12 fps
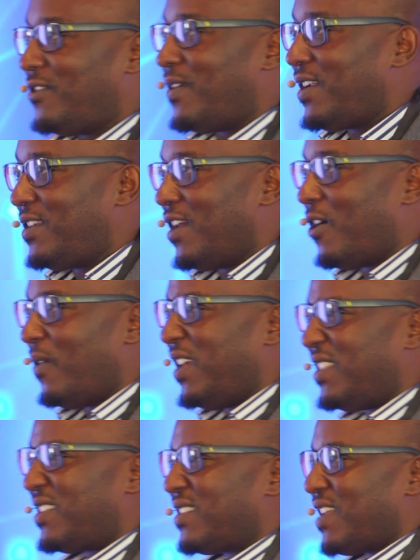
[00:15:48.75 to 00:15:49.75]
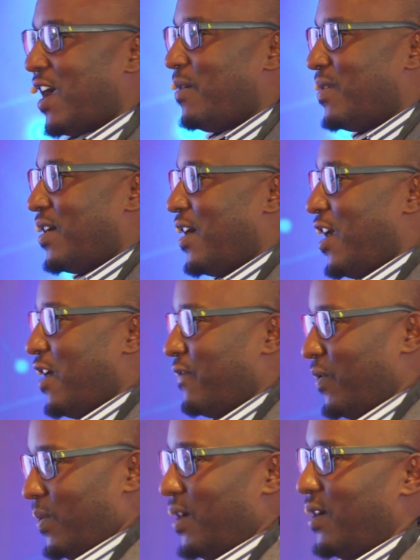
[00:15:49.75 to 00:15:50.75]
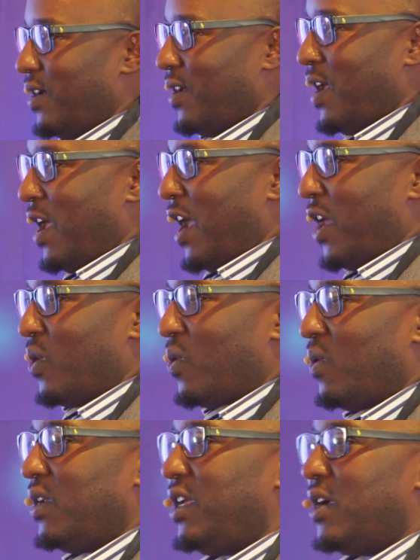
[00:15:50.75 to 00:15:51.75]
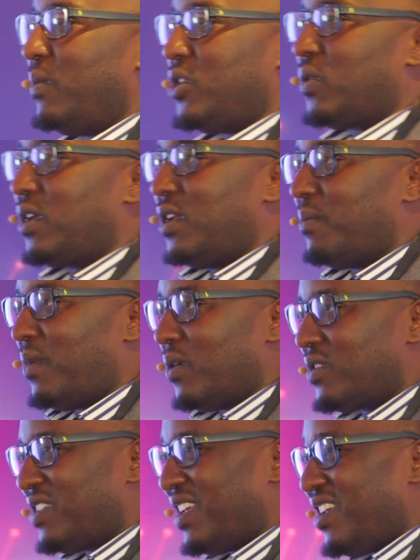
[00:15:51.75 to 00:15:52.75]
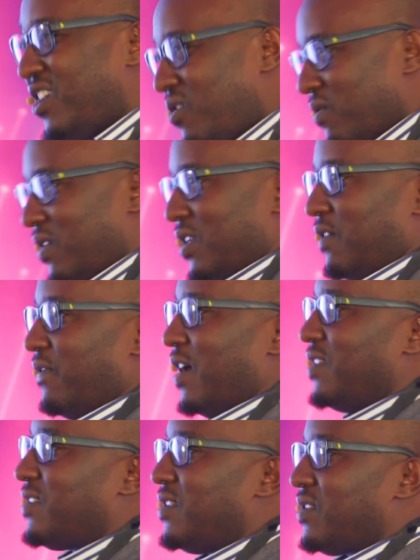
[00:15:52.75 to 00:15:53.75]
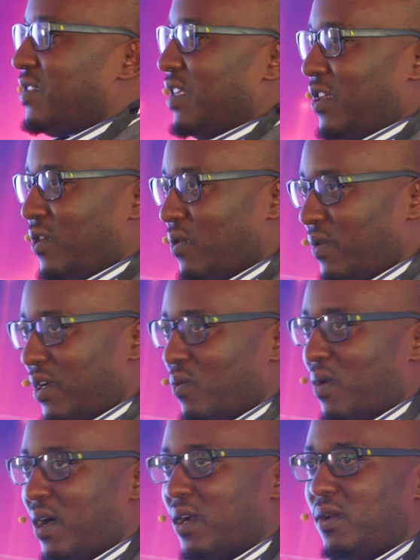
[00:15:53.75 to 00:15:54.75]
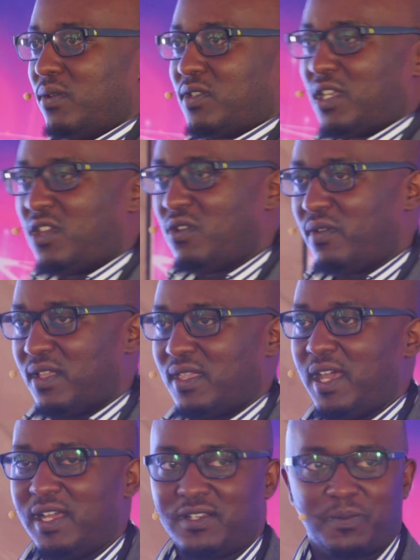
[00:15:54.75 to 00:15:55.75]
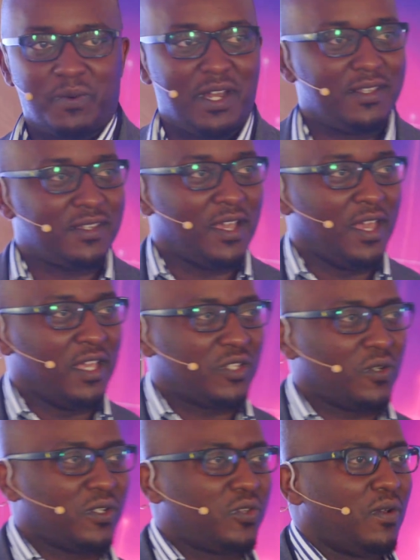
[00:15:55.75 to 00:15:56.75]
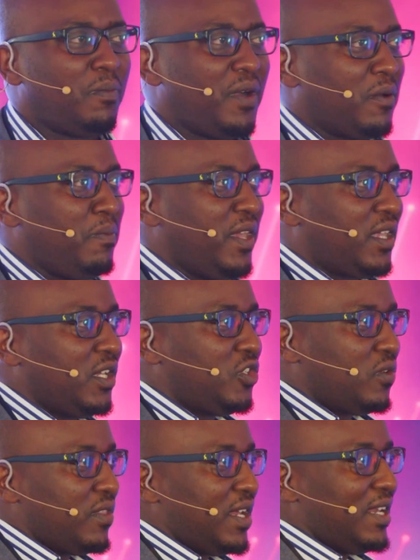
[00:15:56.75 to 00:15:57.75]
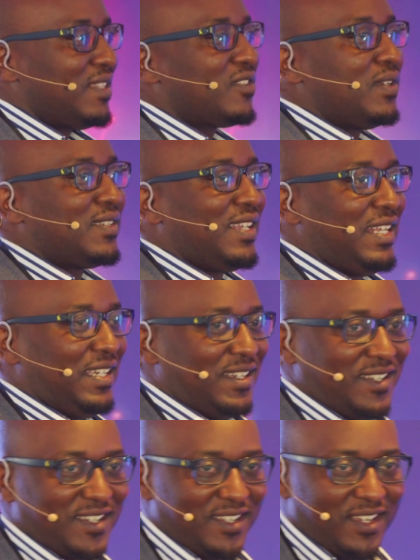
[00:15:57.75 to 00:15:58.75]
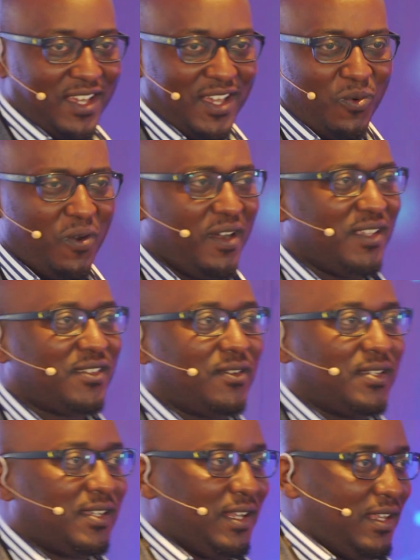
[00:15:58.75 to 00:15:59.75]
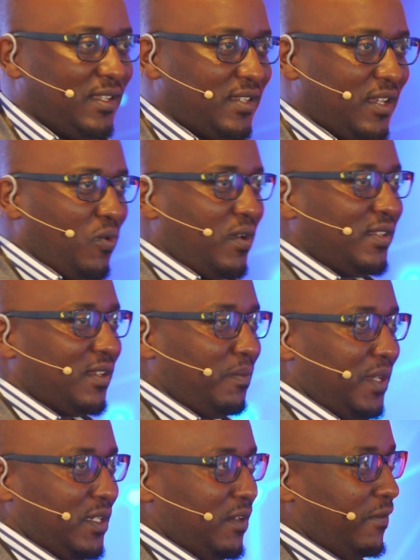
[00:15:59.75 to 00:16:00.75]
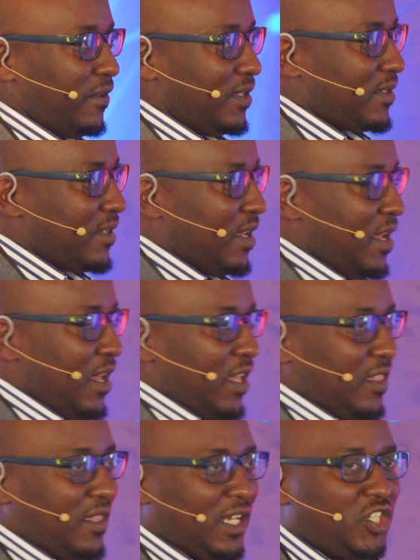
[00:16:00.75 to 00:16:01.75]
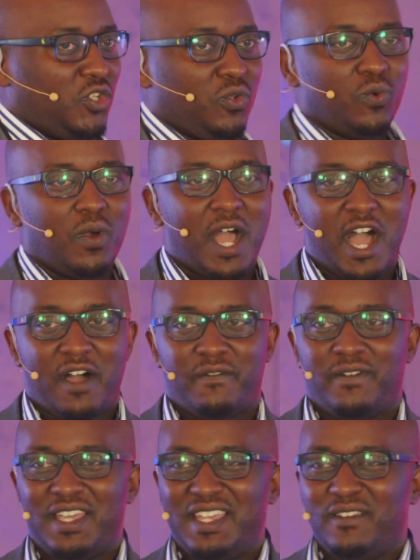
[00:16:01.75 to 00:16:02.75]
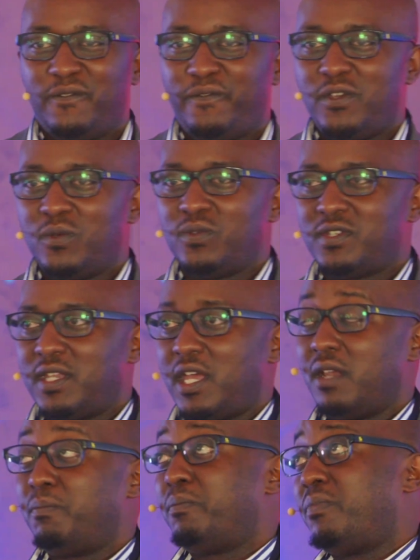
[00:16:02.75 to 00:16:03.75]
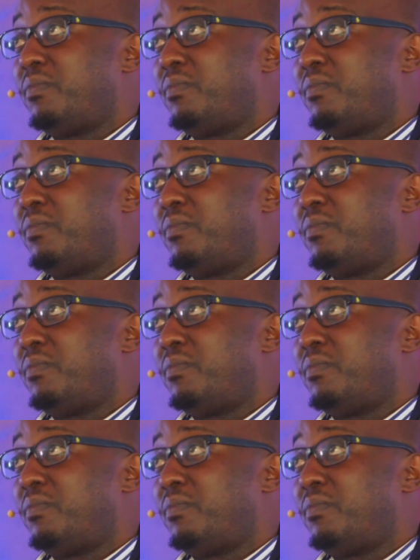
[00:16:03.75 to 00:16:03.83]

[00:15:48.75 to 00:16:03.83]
right now is cyber everywhere. And not only are we talking about securing devices, securing workloads, securing the enterprise, it's also about making sure that it's resilient. What is resilience what is the big difference? That you have infused and